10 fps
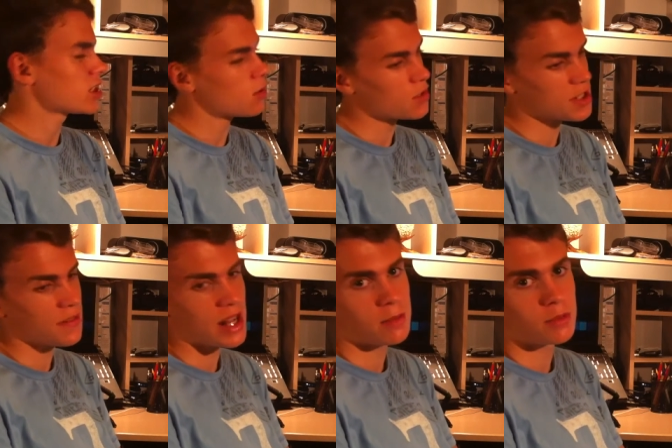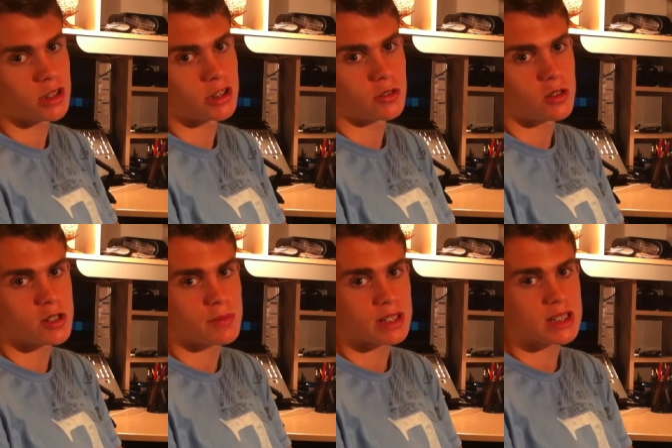So it wasn't available on
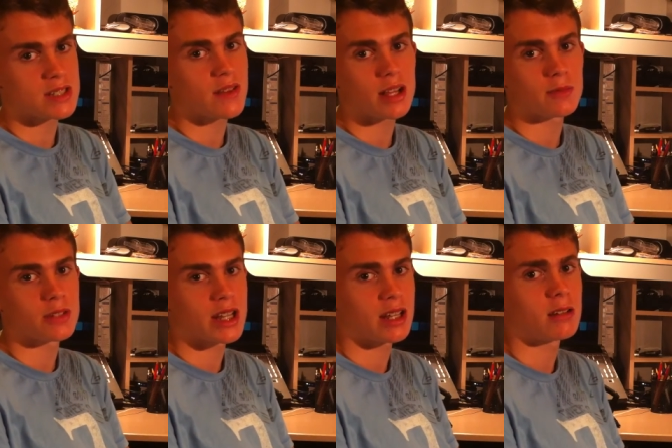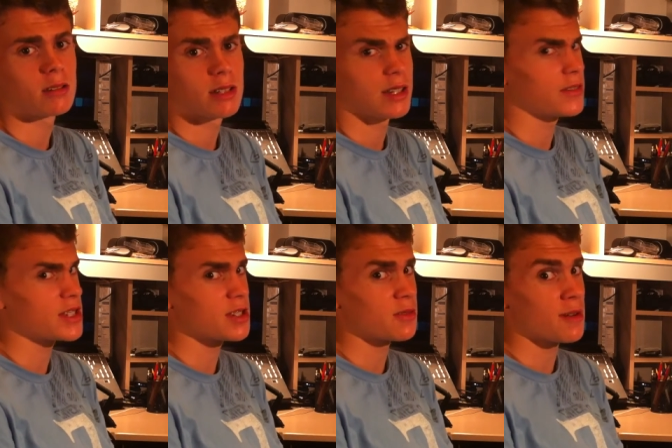launch, but it is available now if you
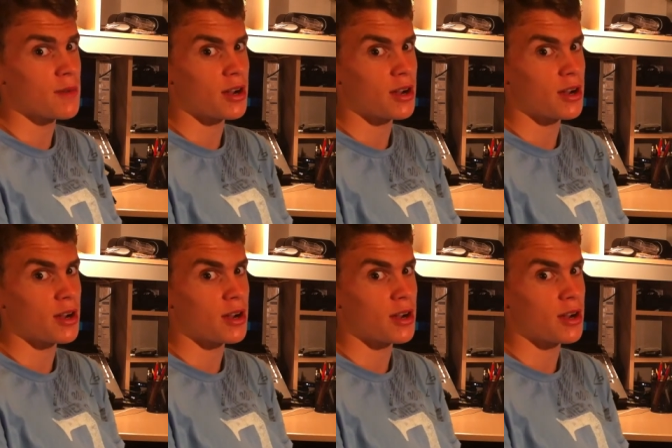still want to